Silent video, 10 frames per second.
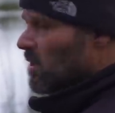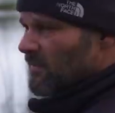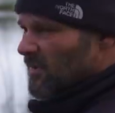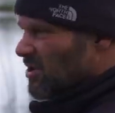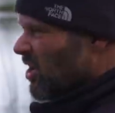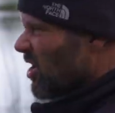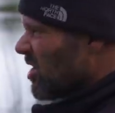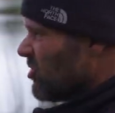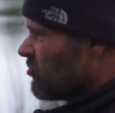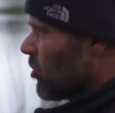looking for the
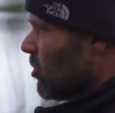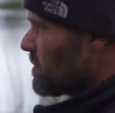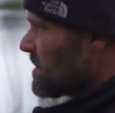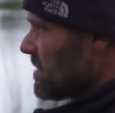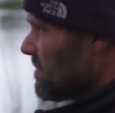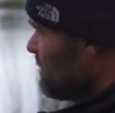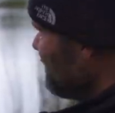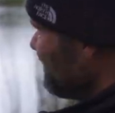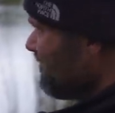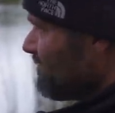dirtier drops.
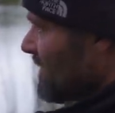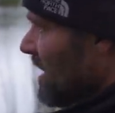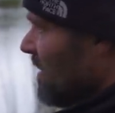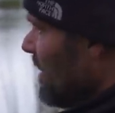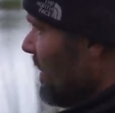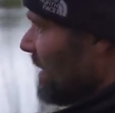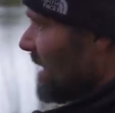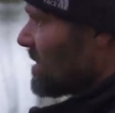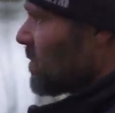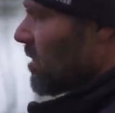I think
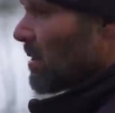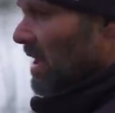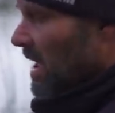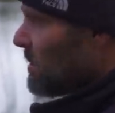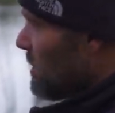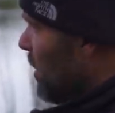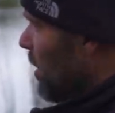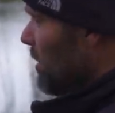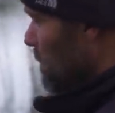that's where I'm going to get my bite,